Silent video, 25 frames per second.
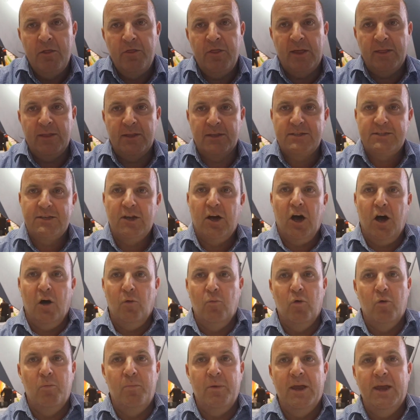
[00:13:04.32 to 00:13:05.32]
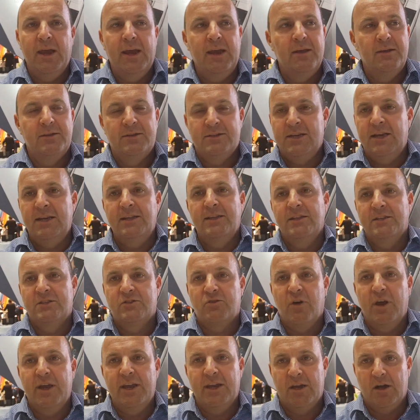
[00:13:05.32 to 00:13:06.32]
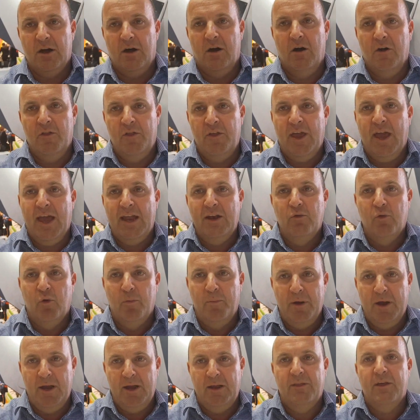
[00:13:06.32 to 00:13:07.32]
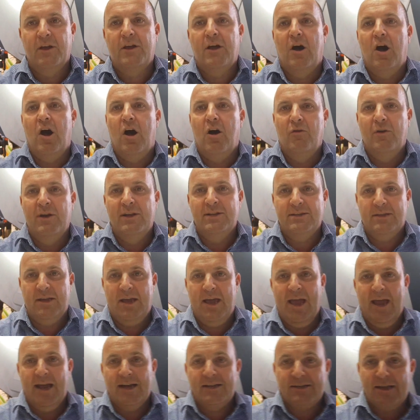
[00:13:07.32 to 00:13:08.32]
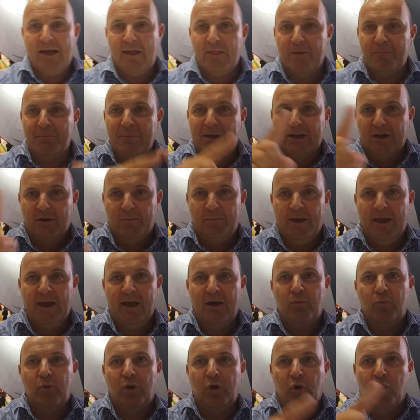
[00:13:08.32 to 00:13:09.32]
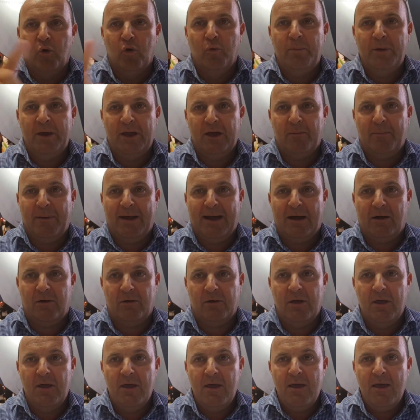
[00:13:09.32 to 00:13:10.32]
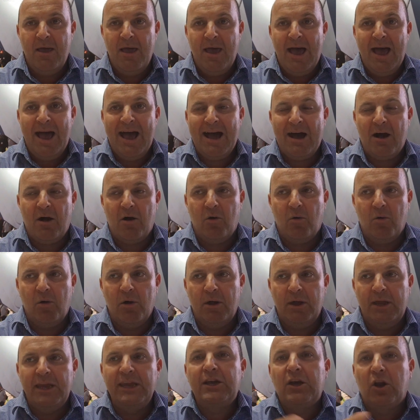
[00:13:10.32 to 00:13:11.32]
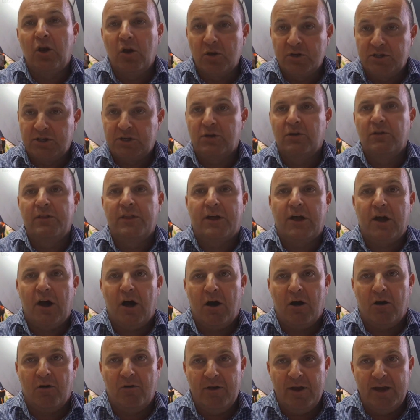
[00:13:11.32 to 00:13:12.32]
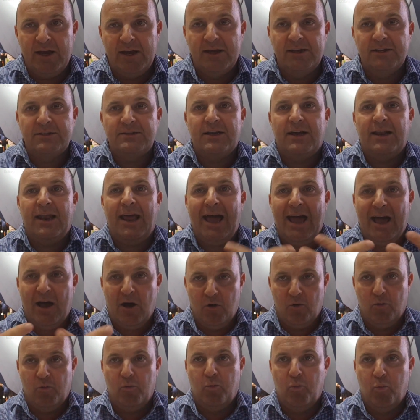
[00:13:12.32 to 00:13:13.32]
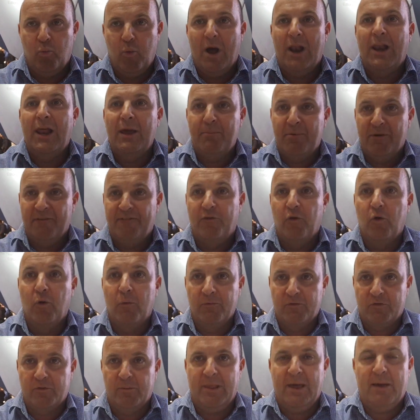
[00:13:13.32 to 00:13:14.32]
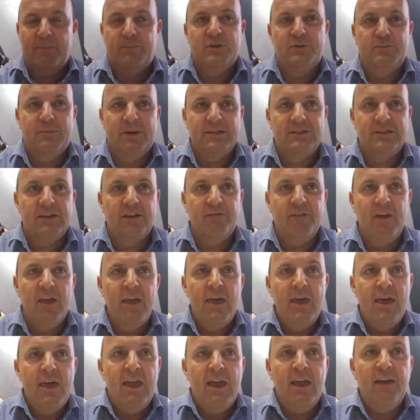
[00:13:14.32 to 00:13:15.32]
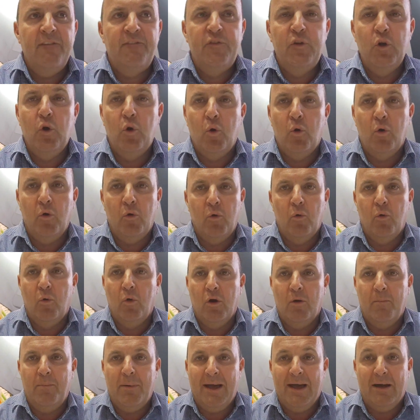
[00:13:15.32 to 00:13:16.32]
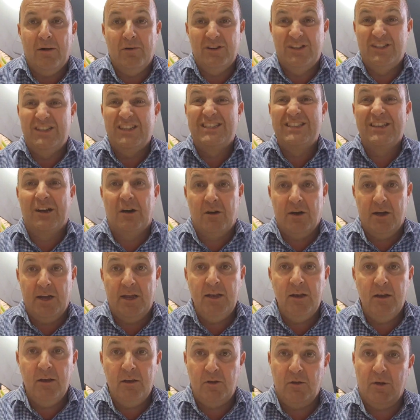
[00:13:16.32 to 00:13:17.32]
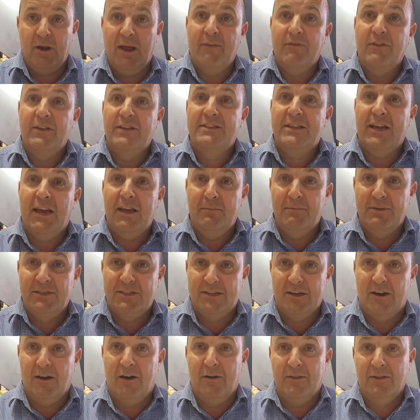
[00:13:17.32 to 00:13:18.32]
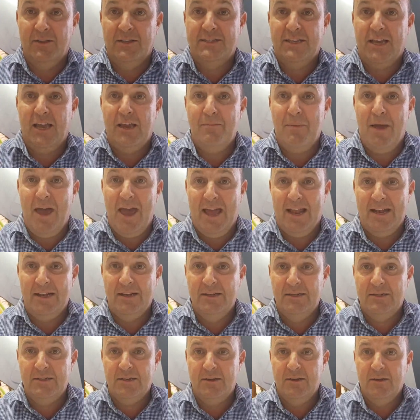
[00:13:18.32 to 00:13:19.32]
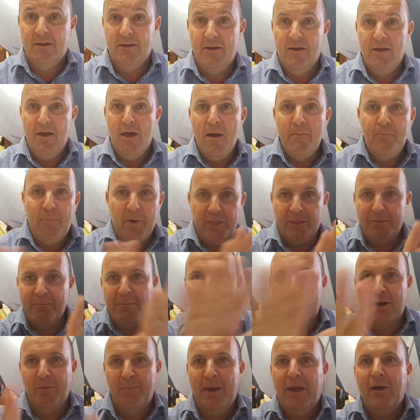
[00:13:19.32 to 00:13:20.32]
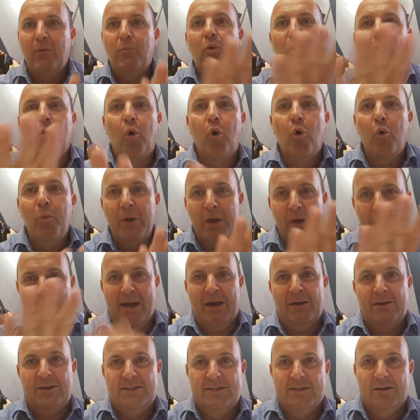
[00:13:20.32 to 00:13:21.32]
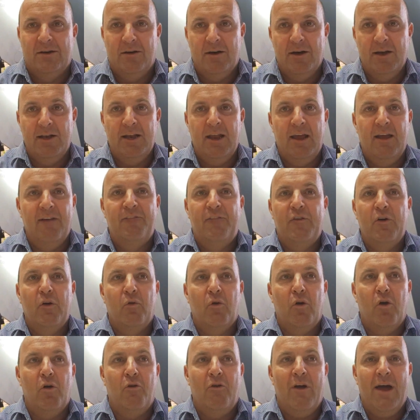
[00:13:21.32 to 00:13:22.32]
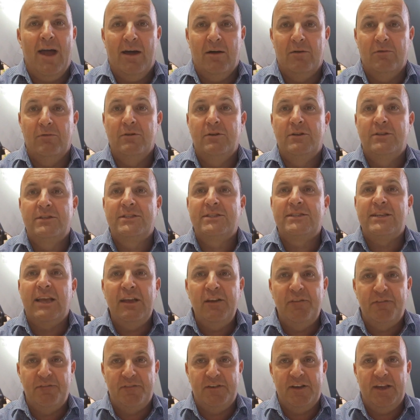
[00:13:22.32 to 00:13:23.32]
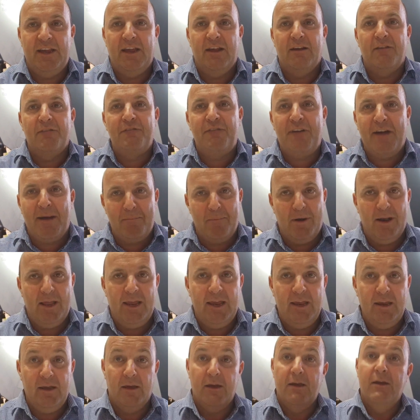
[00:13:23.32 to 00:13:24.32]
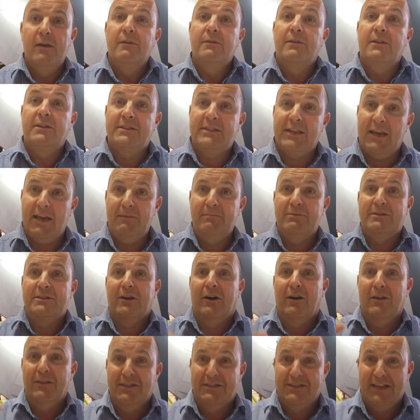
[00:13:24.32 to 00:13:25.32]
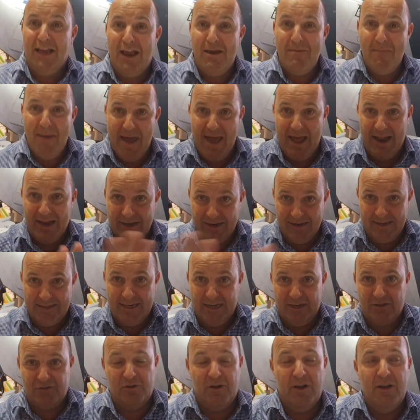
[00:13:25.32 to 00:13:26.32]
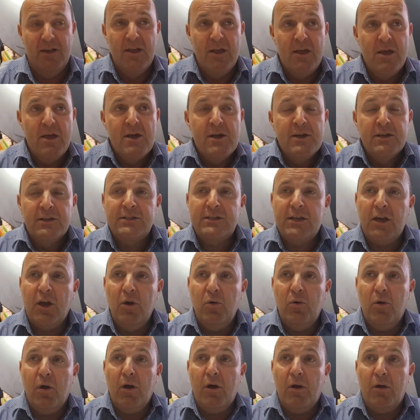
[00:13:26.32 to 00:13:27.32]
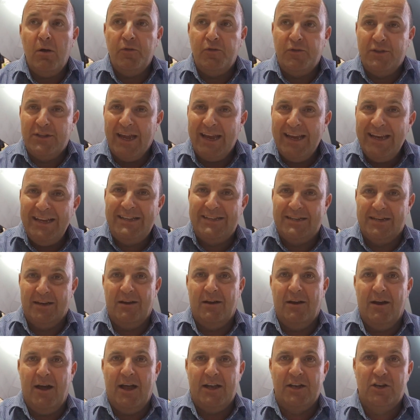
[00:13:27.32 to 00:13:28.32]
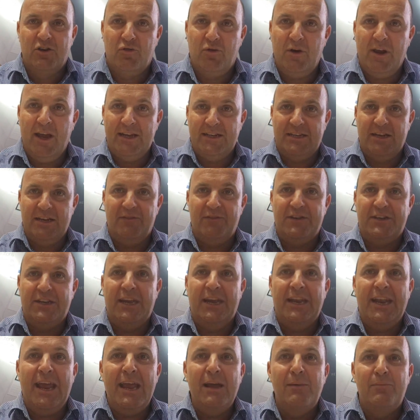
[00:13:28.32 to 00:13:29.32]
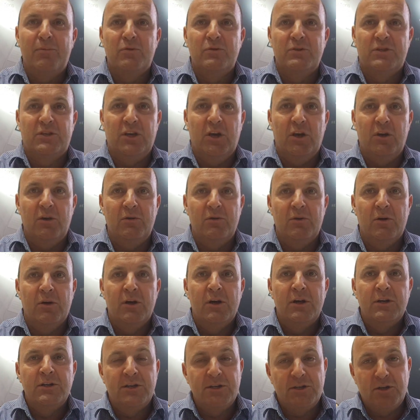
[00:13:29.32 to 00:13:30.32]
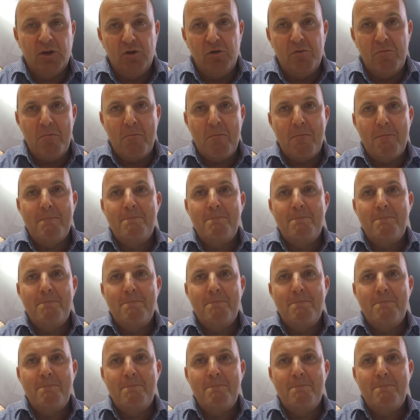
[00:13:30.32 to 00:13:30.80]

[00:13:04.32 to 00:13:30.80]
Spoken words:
then the start will be, see this great car, the end will be, the car is X, and the middle bit will all be about how ecological the car is and how well it performs from that perspective. If you're all about design, you'll have the same start and the same end, but the middle bit will all be about design. If you're around safety and family, the same start, the same end, etc. So data and creativity enables you to do